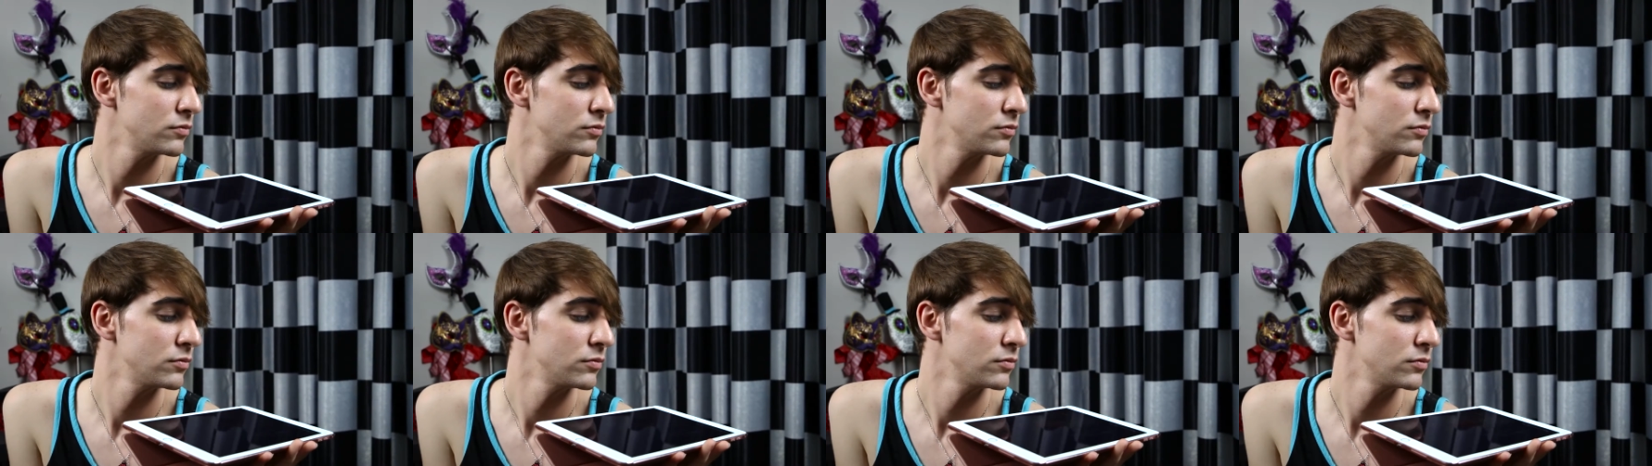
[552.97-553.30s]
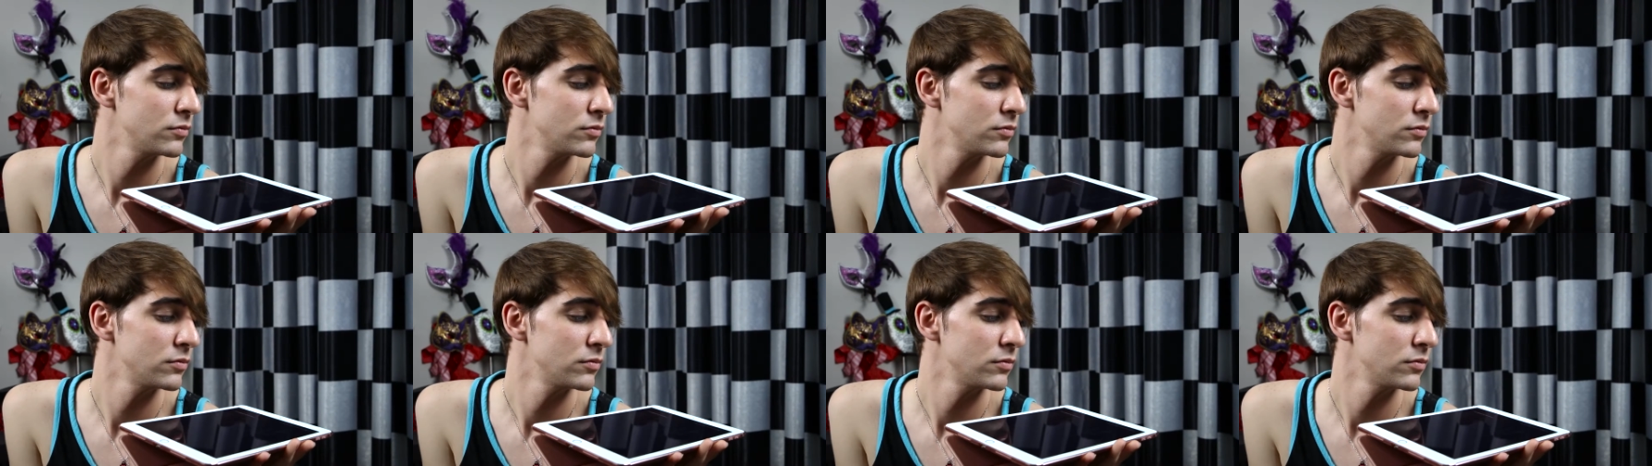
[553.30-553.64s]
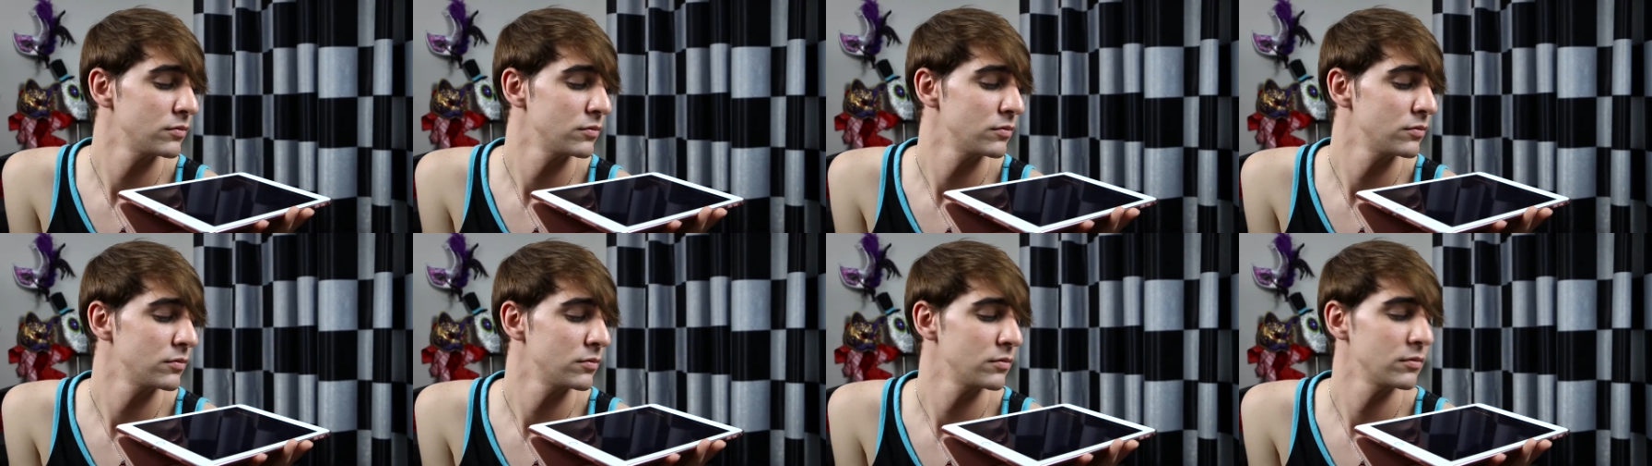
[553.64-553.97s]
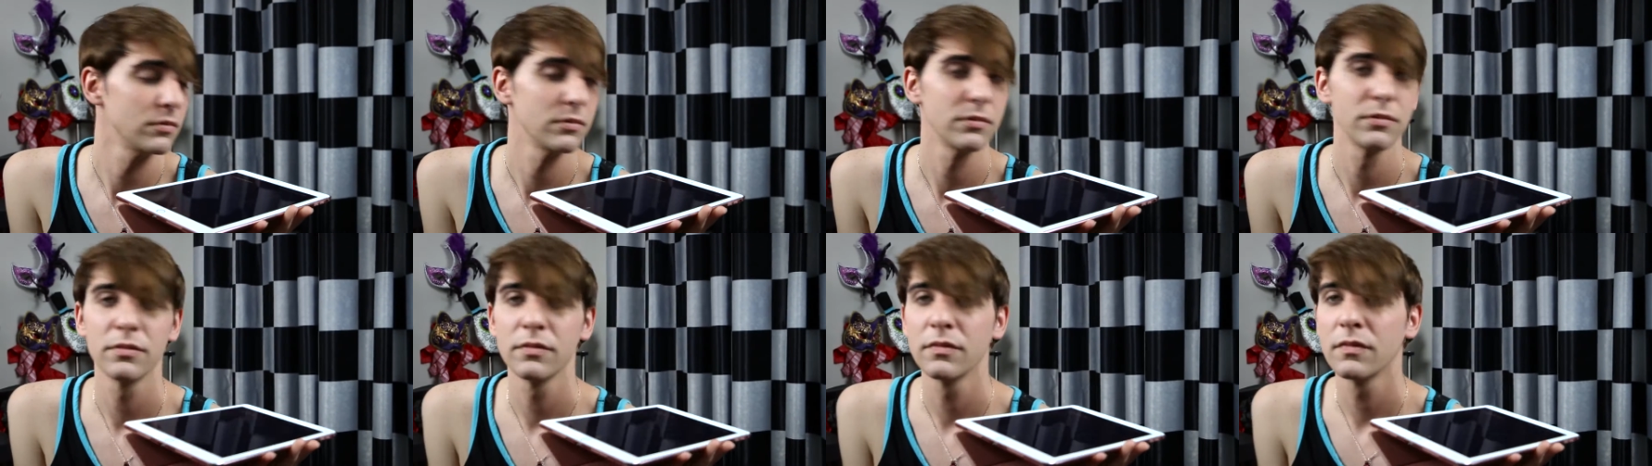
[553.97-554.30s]
I'm happy to be alive.
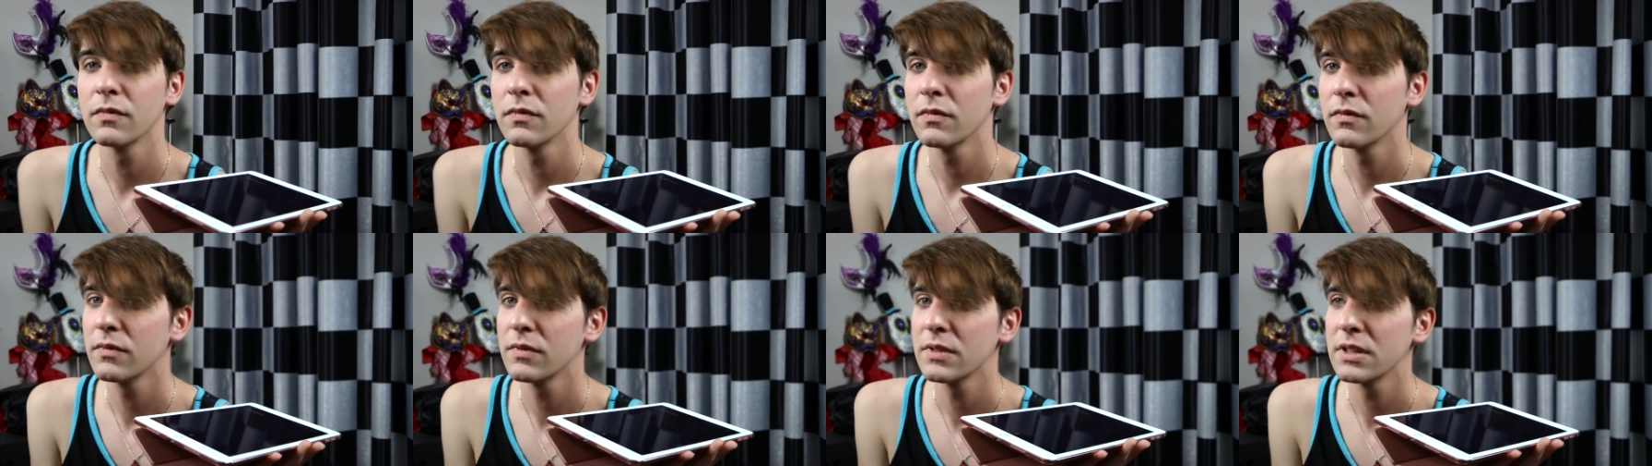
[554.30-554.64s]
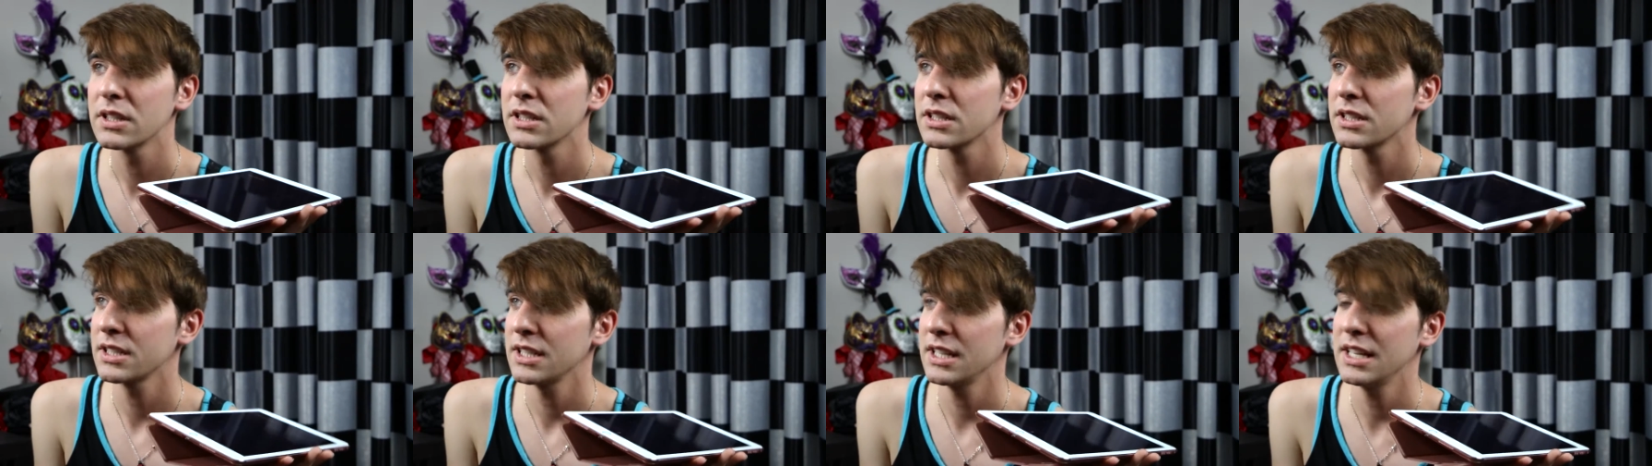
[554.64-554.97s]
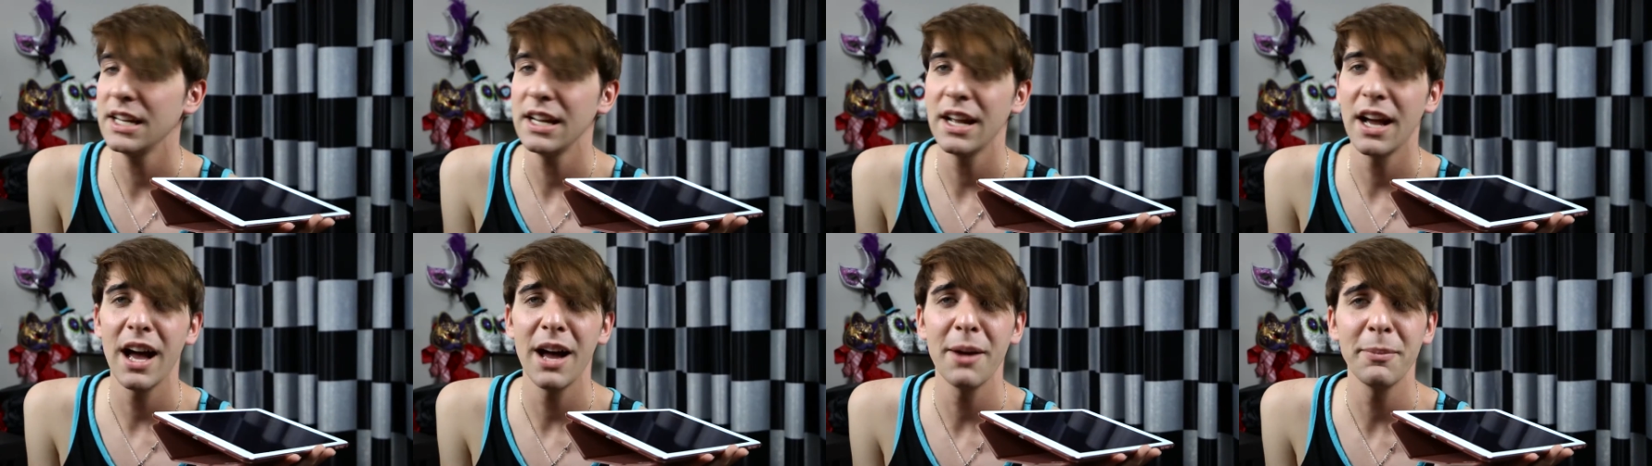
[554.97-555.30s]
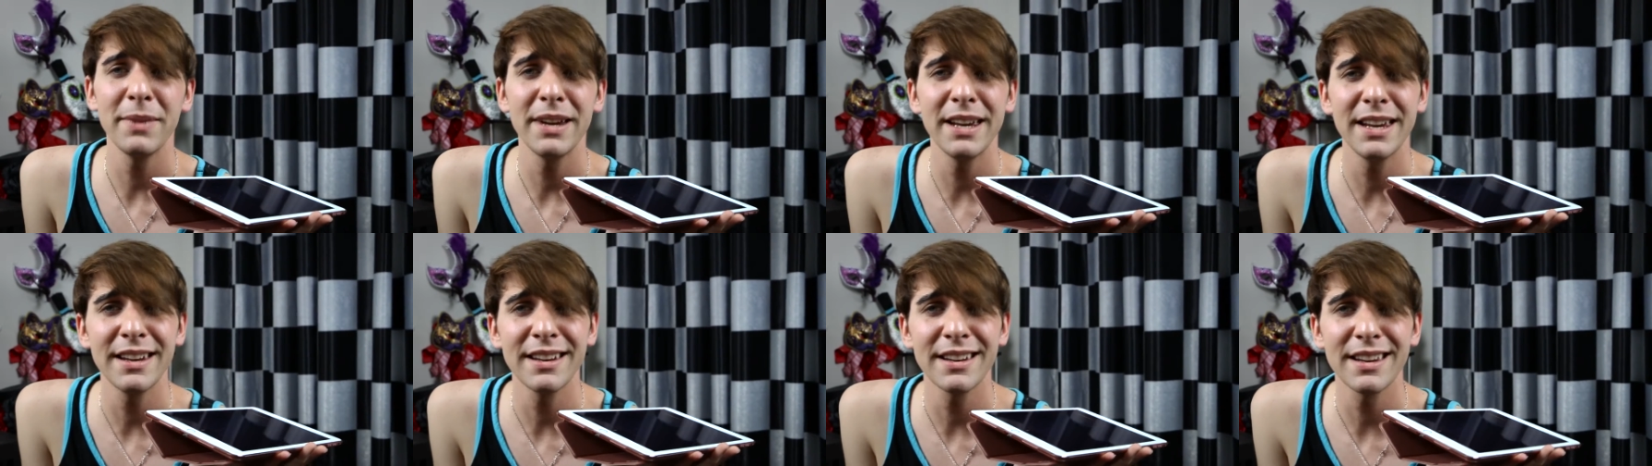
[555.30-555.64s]
See? I
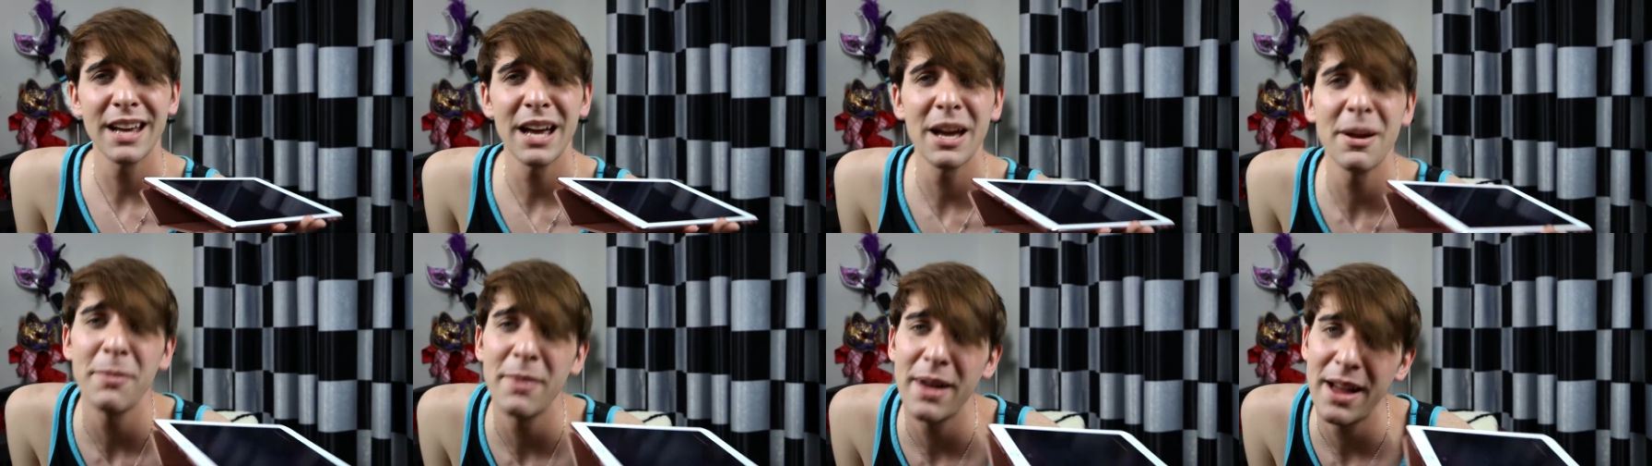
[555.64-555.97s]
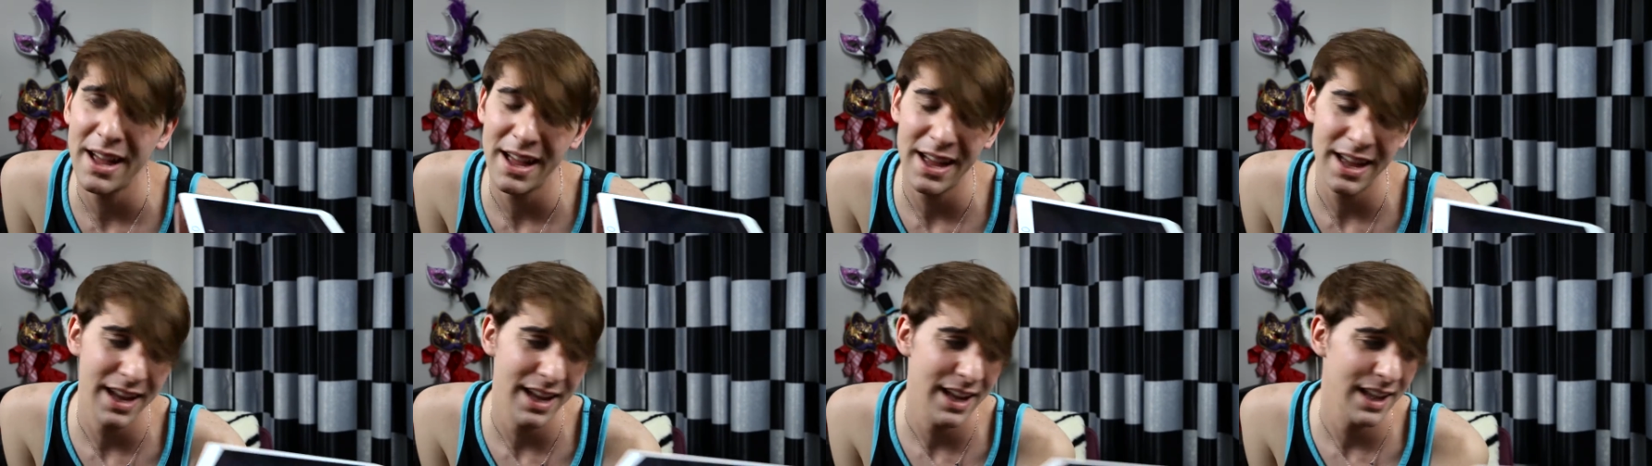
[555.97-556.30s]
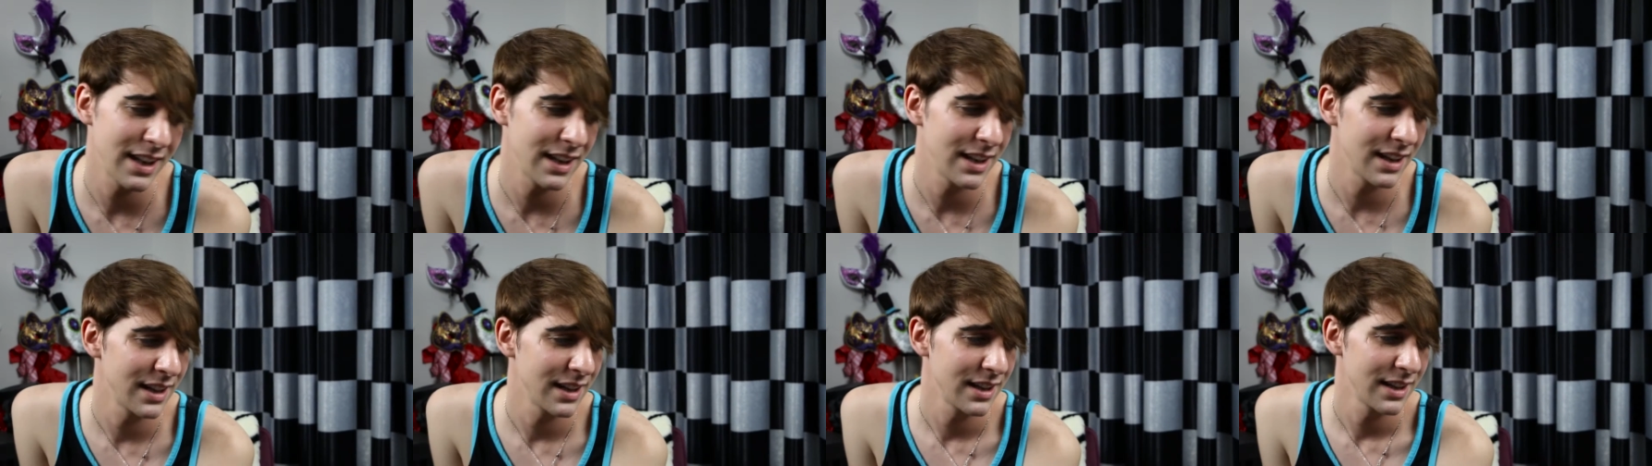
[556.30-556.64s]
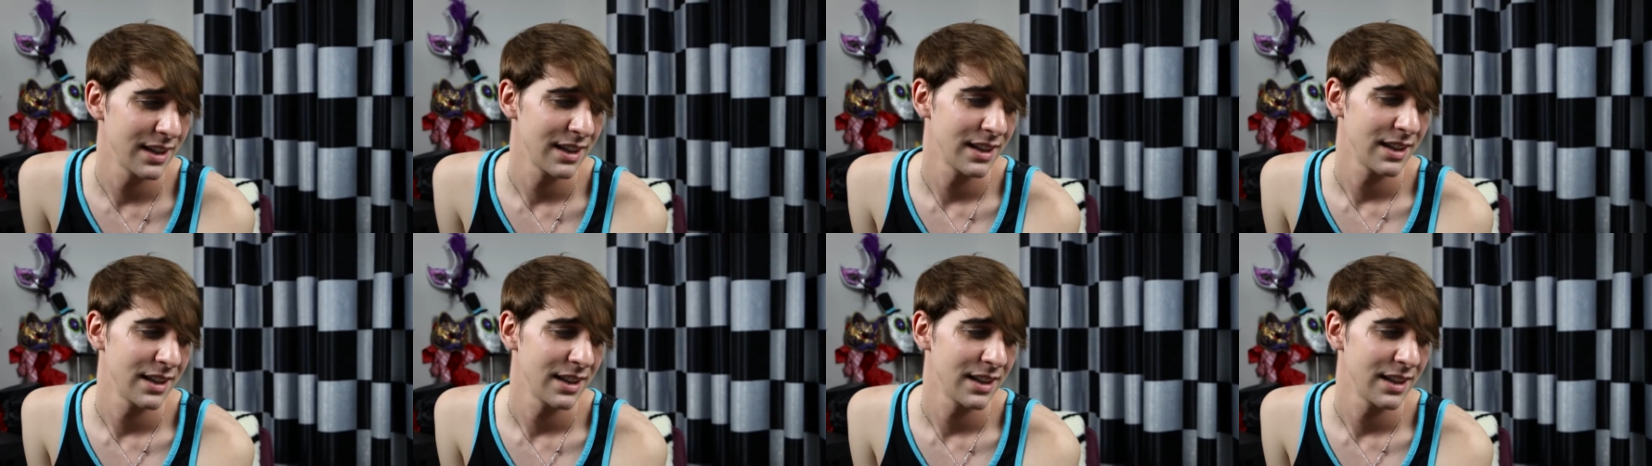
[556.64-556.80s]
mean, come on.